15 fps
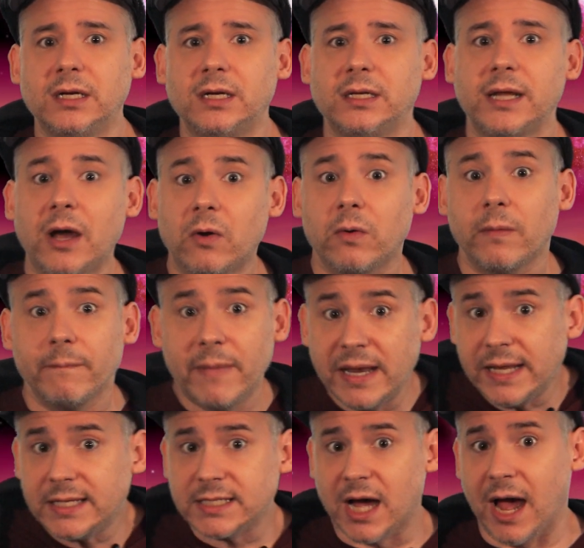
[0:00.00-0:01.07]
Now,
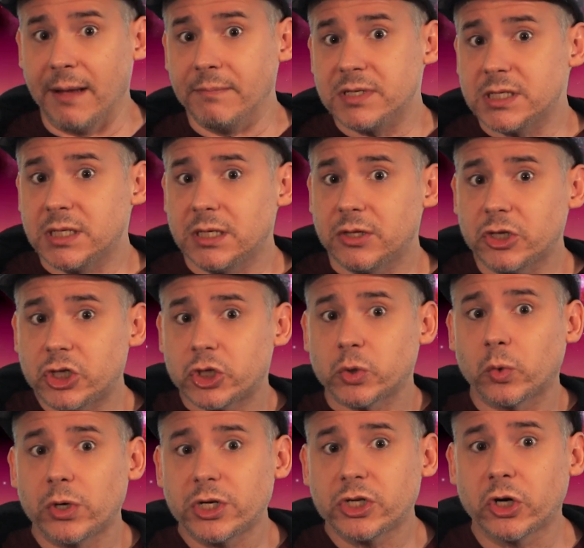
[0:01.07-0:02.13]
many times, the
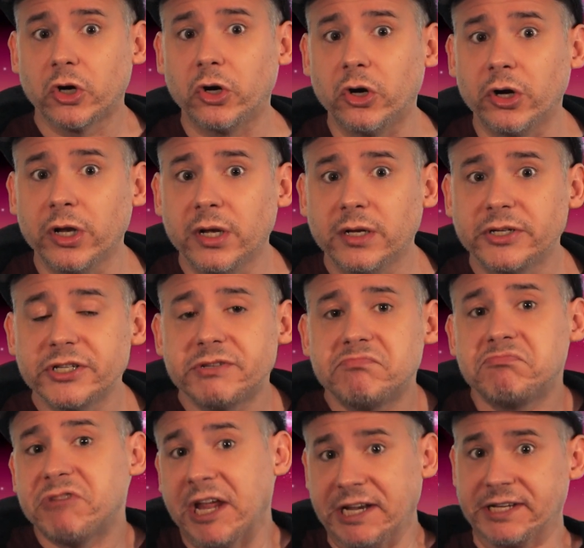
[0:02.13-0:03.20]
short turn
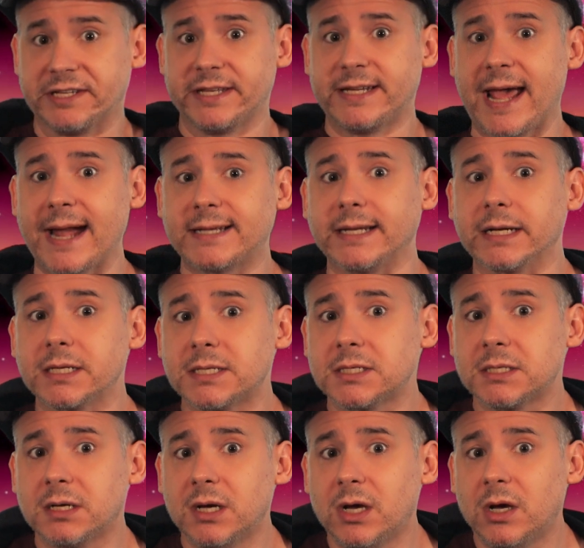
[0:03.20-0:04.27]
just changes the tactics.